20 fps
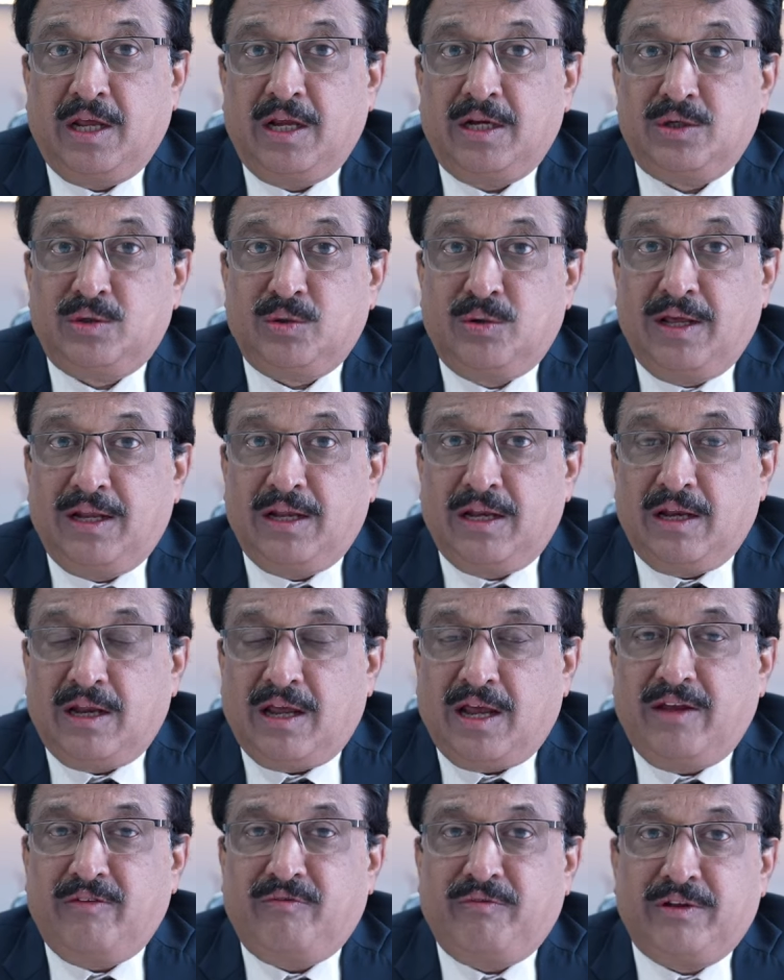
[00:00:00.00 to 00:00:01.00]
Today,
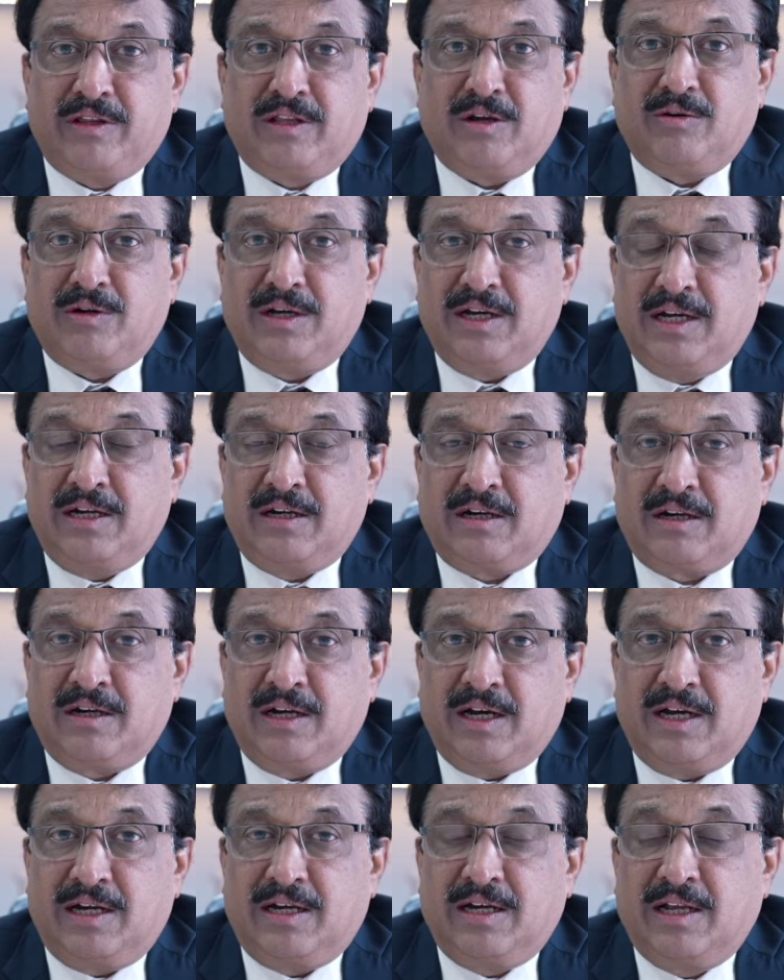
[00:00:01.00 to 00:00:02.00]
life without
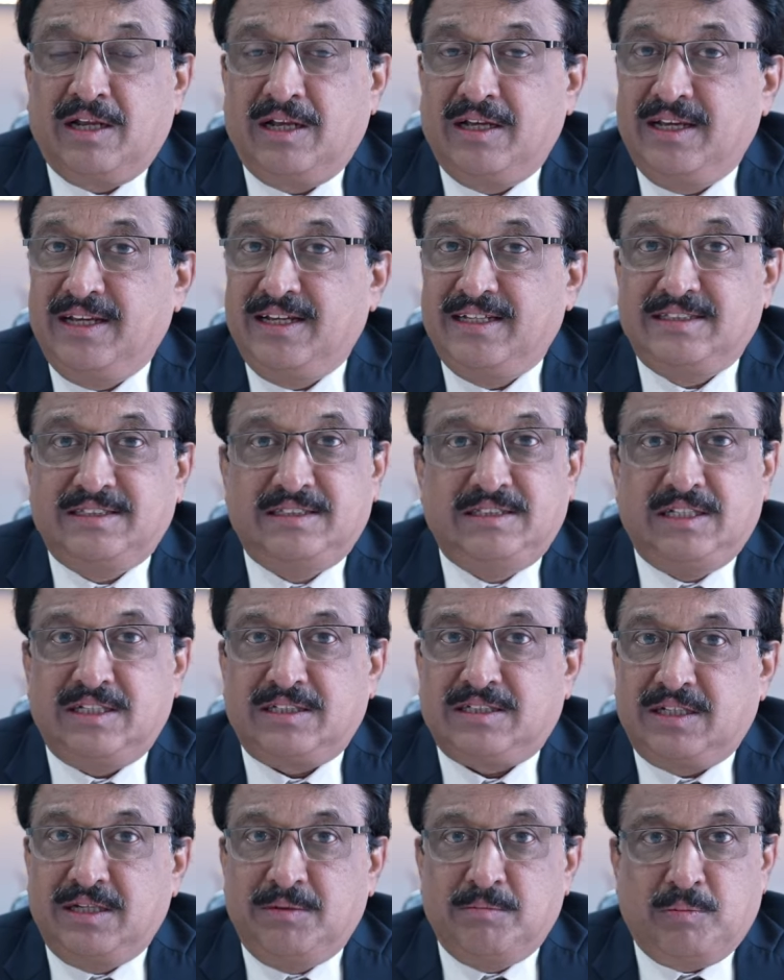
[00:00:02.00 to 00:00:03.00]
internet is
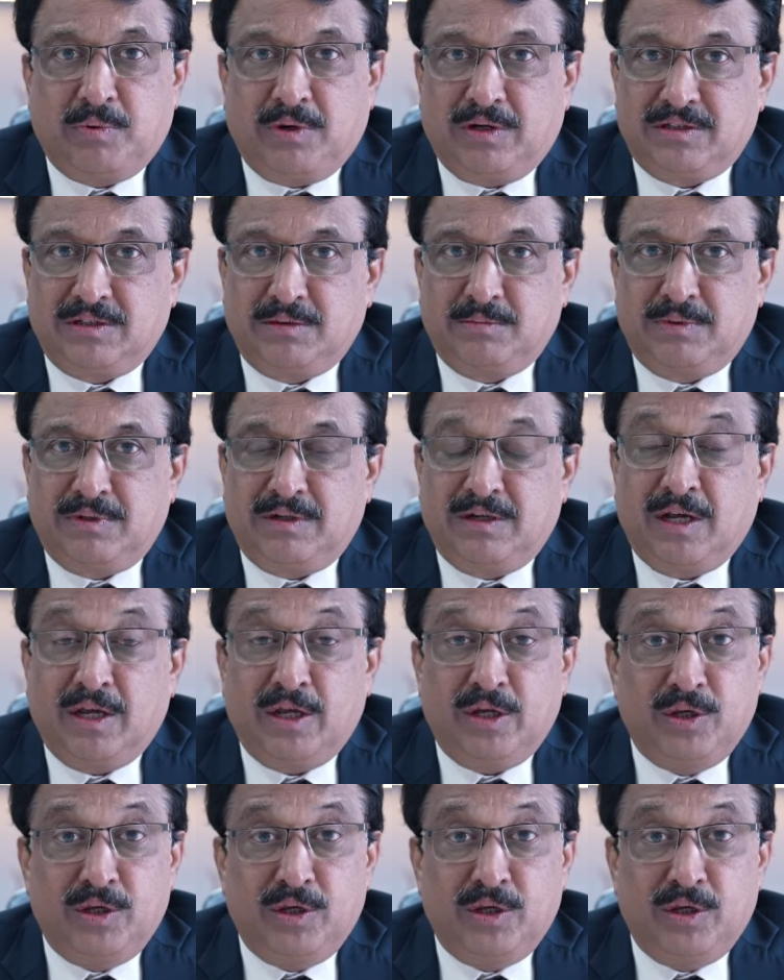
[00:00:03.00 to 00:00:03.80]
just impossible.